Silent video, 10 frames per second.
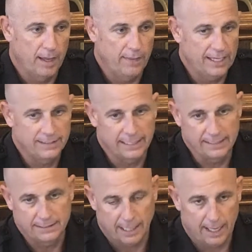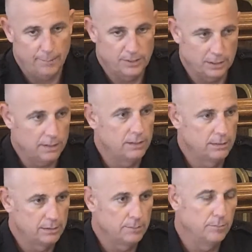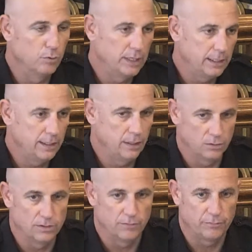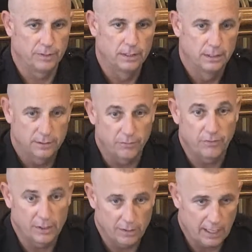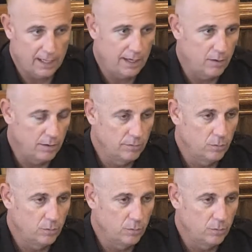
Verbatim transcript: And that takes time to bring, you know, to, to figure that out.